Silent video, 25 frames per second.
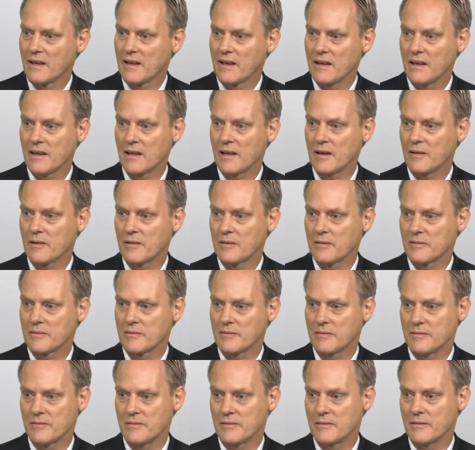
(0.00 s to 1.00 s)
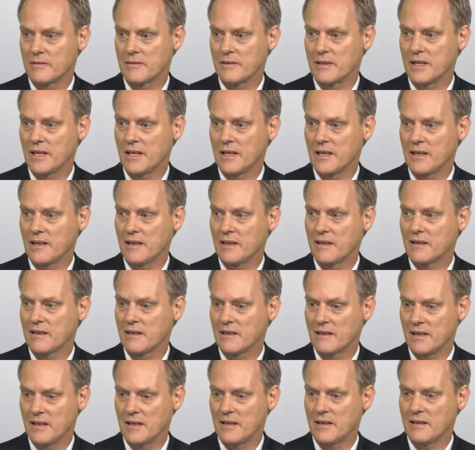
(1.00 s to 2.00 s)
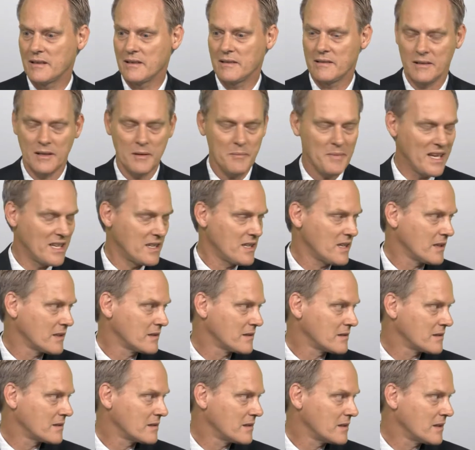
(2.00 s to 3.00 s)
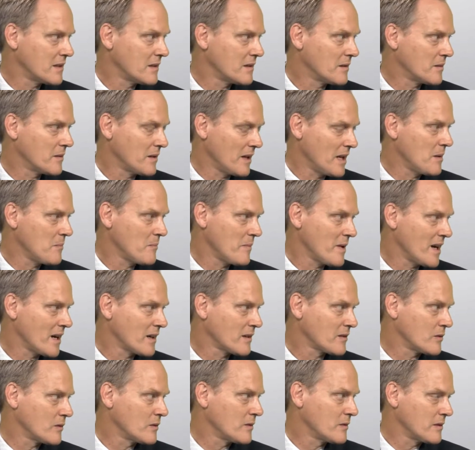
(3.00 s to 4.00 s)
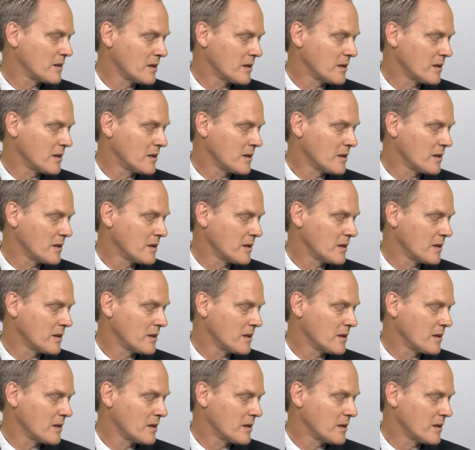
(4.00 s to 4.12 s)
the immediate impact on